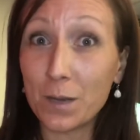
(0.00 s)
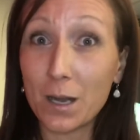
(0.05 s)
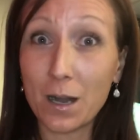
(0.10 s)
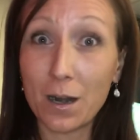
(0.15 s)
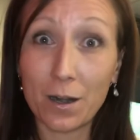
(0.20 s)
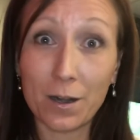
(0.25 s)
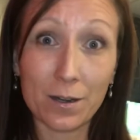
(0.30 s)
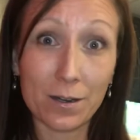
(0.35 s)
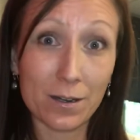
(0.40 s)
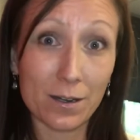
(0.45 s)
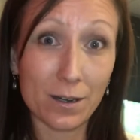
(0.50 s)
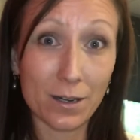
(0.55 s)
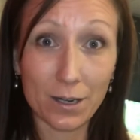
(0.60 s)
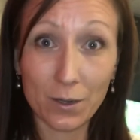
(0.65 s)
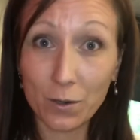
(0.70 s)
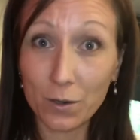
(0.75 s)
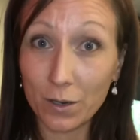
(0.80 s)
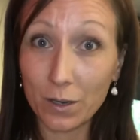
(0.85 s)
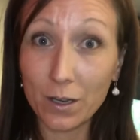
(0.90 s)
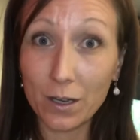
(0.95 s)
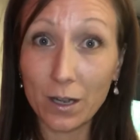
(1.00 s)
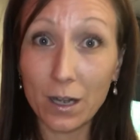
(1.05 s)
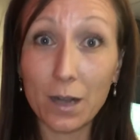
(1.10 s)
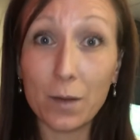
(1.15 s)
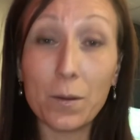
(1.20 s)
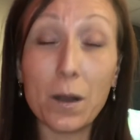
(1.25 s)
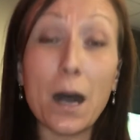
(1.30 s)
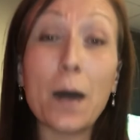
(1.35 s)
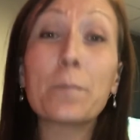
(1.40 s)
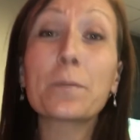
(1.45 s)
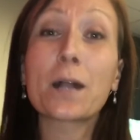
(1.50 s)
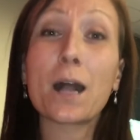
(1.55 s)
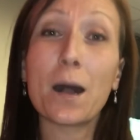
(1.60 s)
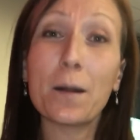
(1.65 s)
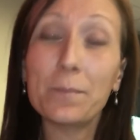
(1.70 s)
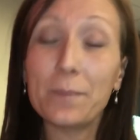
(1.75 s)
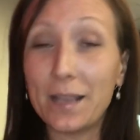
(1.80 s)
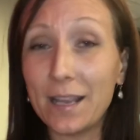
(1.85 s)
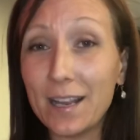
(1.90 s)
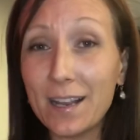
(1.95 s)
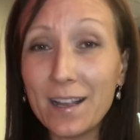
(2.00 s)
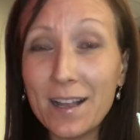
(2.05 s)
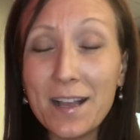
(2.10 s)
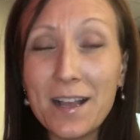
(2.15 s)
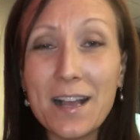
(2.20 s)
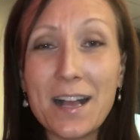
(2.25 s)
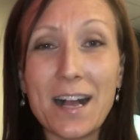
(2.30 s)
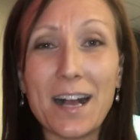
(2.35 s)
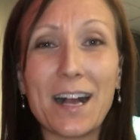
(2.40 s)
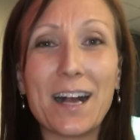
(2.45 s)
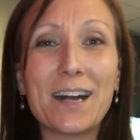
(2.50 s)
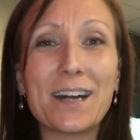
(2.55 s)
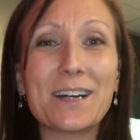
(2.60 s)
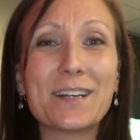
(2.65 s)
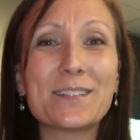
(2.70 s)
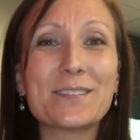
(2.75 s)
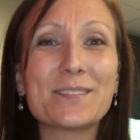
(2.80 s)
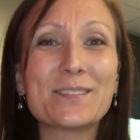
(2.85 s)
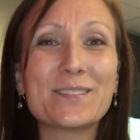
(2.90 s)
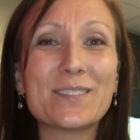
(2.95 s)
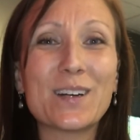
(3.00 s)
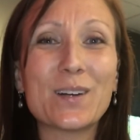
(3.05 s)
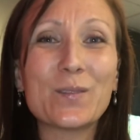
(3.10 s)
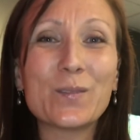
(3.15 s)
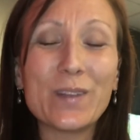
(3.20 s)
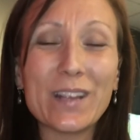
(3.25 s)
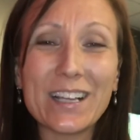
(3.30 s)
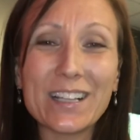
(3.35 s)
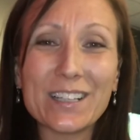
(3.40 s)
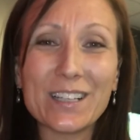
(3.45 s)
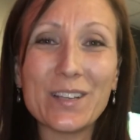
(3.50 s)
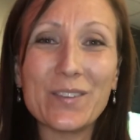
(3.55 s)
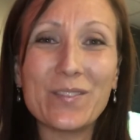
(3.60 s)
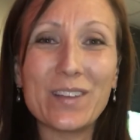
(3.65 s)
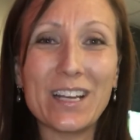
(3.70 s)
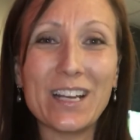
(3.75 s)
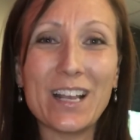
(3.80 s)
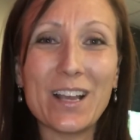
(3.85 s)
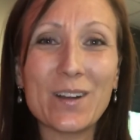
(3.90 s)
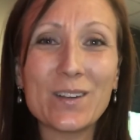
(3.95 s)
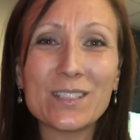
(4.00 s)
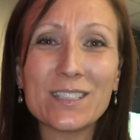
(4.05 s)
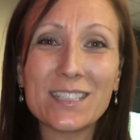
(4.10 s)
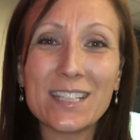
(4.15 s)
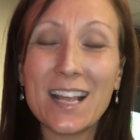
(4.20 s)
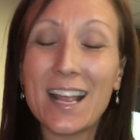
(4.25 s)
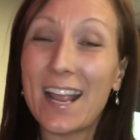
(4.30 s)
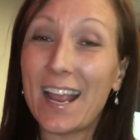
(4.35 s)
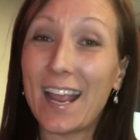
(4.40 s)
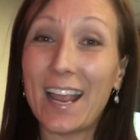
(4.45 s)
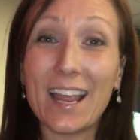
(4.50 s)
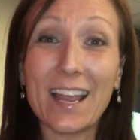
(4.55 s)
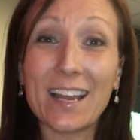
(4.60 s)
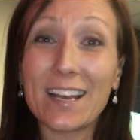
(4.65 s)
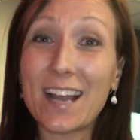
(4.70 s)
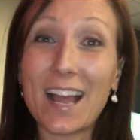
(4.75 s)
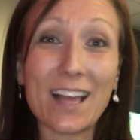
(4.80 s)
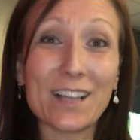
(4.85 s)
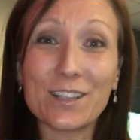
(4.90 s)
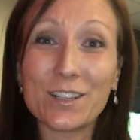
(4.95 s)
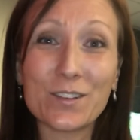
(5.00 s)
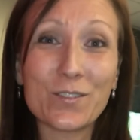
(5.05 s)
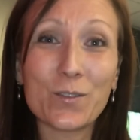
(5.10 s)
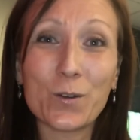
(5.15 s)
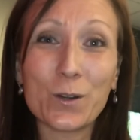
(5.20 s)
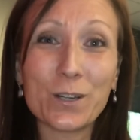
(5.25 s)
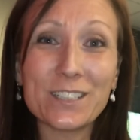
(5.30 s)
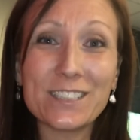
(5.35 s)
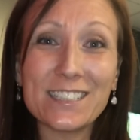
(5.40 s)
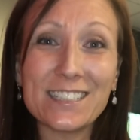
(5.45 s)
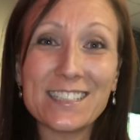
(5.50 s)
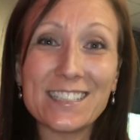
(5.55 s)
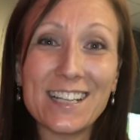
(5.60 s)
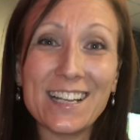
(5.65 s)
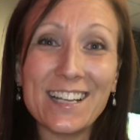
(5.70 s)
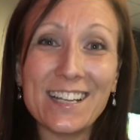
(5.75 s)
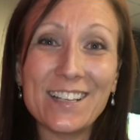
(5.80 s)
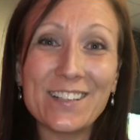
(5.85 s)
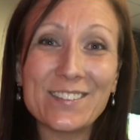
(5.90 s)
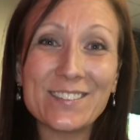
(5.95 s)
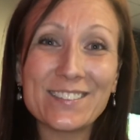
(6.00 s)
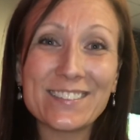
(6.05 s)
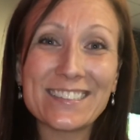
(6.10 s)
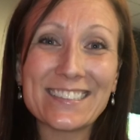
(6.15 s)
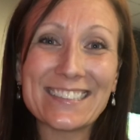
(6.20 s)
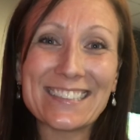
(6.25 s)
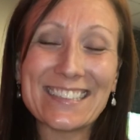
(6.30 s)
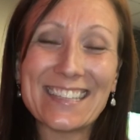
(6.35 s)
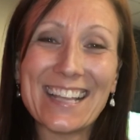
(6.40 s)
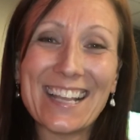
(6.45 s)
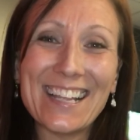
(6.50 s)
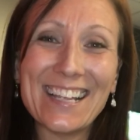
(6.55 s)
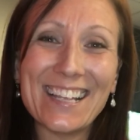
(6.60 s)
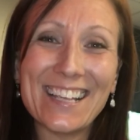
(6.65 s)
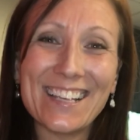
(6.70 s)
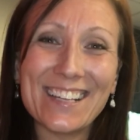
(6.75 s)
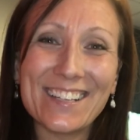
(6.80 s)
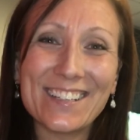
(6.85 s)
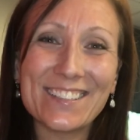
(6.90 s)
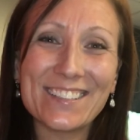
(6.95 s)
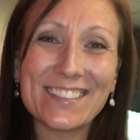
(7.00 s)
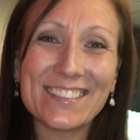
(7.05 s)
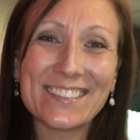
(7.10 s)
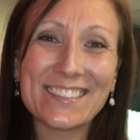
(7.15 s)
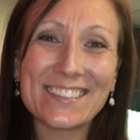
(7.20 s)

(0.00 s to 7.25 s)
our upcoming weekly videos, and I look forward to seeing you. Thank you.